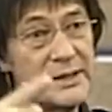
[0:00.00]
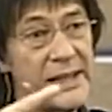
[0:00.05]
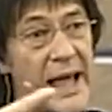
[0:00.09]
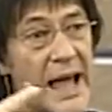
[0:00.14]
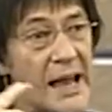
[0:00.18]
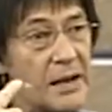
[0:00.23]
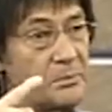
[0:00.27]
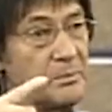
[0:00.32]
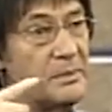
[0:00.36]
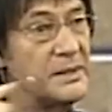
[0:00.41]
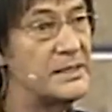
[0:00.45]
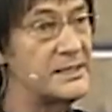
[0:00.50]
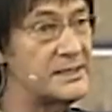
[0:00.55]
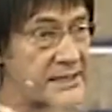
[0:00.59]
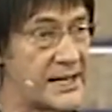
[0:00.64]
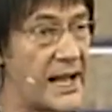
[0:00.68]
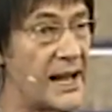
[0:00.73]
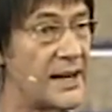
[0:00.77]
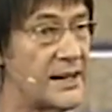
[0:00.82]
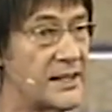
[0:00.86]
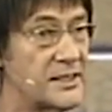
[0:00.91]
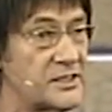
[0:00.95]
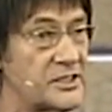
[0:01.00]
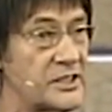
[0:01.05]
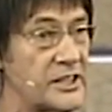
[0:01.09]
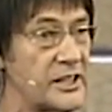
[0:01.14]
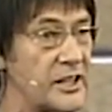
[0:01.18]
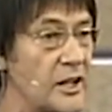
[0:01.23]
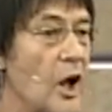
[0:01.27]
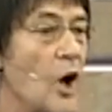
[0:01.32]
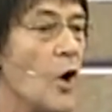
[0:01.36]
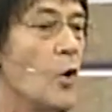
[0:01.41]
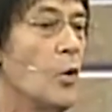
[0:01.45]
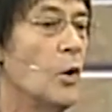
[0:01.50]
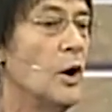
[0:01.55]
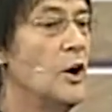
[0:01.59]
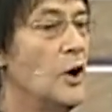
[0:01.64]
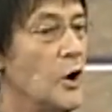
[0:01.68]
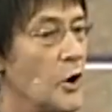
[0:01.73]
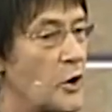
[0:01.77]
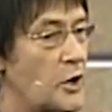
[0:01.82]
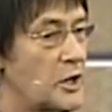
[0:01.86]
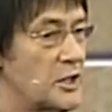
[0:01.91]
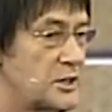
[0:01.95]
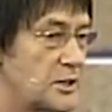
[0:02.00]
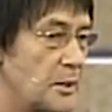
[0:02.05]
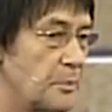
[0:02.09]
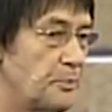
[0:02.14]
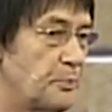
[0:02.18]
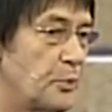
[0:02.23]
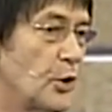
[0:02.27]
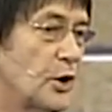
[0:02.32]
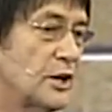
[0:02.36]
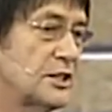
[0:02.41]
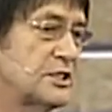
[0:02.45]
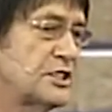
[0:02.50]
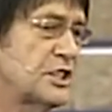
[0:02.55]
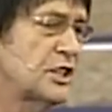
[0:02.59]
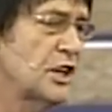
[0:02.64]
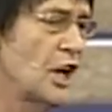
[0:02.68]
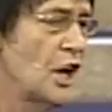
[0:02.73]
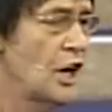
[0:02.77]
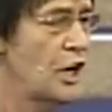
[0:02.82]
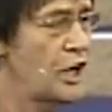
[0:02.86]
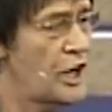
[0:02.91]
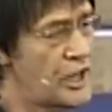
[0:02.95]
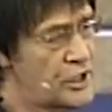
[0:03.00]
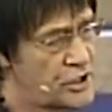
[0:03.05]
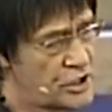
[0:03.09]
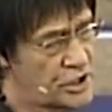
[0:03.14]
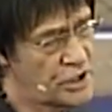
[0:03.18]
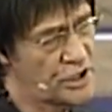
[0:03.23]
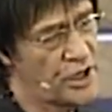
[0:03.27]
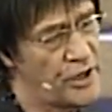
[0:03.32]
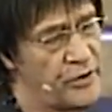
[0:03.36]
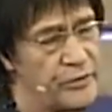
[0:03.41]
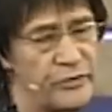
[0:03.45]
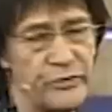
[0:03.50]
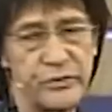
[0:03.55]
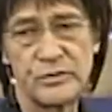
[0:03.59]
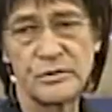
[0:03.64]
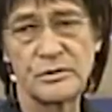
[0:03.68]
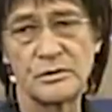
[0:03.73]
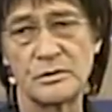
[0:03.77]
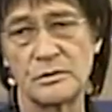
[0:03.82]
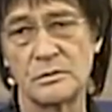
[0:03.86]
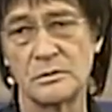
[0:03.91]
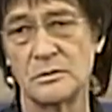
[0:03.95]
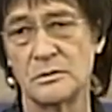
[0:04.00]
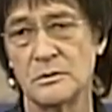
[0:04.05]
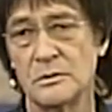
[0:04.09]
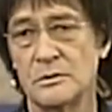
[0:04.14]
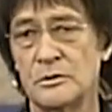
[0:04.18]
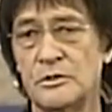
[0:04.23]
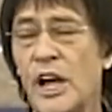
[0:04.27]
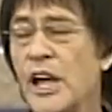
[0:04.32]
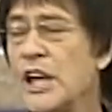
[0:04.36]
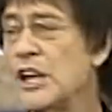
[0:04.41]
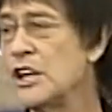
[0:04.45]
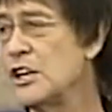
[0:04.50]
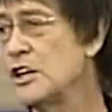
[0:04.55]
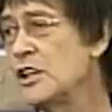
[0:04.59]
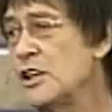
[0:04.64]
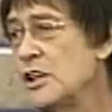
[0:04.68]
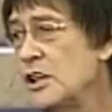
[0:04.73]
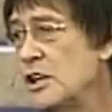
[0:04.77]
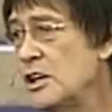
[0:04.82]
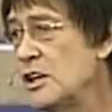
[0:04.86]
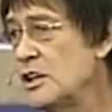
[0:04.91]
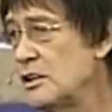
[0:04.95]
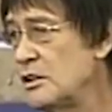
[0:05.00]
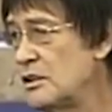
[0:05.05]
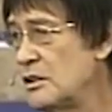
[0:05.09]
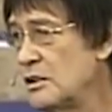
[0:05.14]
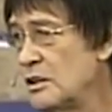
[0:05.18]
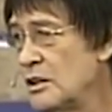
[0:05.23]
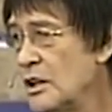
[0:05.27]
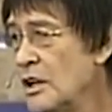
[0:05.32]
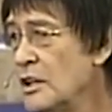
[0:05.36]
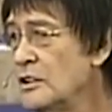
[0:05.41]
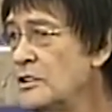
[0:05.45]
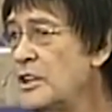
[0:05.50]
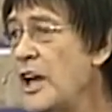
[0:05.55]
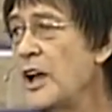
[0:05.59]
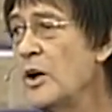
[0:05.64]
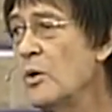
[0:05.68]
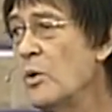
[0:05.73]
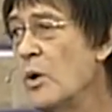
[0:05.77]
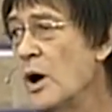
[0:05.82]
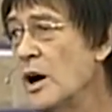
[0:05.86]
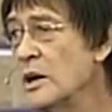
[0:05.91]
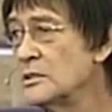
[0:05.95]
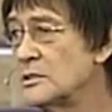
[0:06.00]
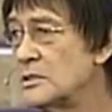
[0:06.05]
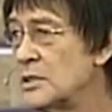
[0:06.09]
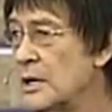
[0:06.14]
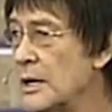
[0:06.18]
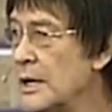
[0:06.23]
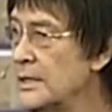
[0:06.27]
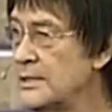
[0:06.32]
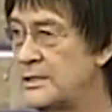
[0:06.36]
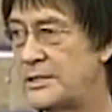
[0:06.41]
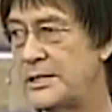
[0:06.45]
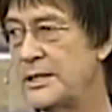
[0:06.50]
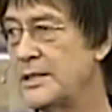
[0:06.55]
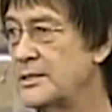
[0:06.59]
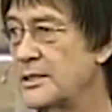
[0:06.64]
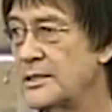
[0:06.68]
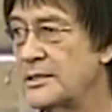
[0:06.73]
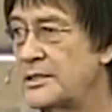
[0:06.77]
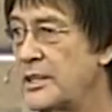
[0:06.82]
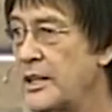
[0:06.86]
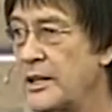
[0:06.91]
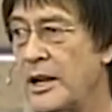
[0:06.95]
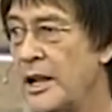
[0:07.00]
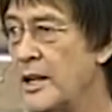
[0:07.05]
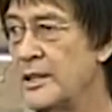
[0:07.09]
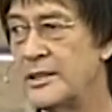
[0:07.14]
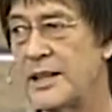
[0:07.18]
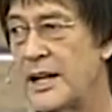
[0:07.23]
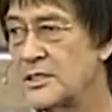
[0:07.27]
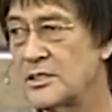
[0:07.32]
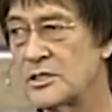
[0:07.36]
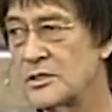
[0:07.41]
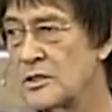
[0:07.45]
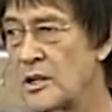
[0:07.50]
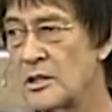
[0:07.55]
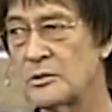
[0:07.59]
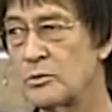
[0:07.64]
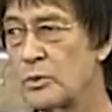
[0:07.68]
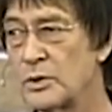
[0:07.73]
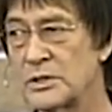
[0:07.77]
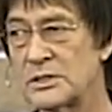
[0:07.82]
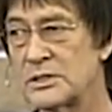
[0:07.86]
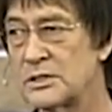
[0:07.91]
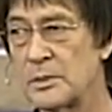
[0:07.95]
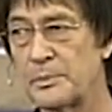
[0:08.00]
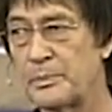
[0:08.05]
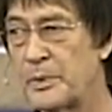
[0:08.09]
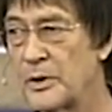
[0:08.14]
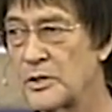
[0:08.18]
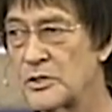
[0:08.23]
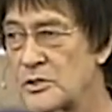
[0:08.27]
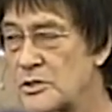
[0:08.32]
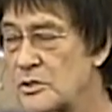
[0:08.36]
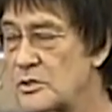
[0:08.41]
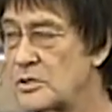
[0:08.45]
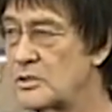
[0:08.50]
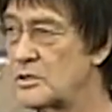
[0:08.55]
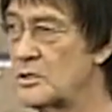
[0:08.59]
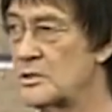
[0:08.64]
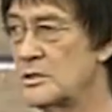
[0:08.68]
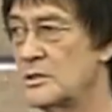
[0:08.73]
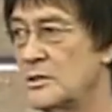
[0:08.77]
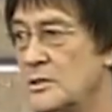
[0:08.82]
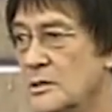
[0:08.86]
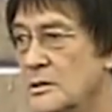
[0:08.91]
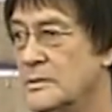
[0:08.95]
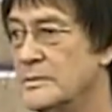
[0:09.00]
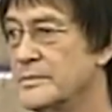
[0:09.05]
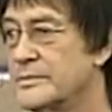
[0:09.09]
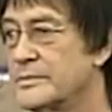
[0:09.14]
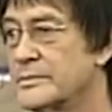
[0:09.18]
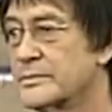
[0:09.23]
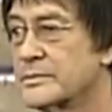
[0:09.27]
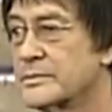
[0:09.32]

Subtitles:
with that mentality will look at the poor and say, let's give. They need, they want. Jesus said, that's not what's supposed to stir you.